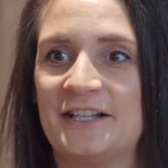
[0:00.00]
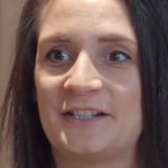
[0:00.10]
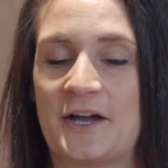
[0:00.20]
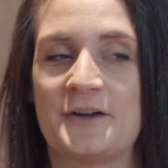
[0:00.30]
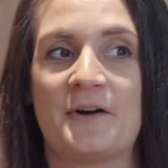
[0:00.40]

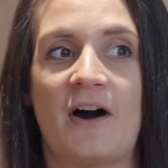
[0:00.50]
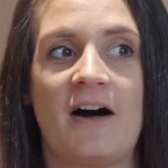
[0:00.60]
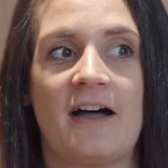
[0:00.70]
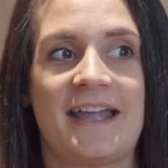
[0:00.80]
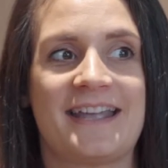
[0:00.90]
So
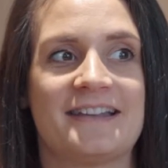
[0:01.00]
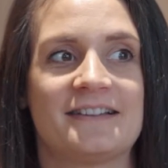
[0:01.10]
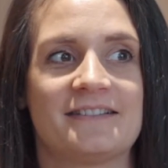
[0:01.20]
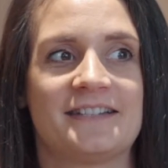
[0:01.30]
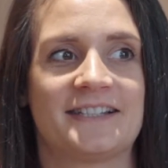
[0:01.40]

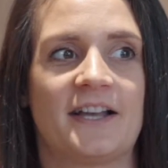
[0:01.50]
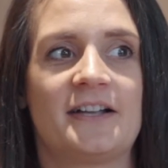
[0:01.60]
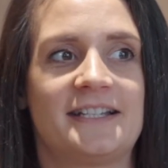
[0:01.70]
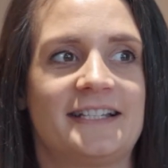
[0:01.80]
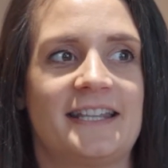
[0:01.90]
I
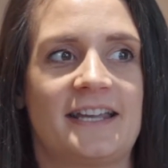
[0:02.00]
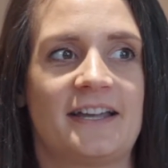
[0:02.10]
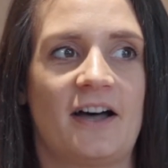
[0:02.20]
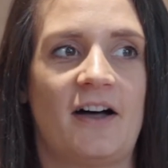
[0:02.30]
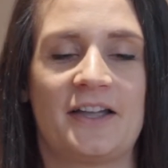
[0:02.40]
decided that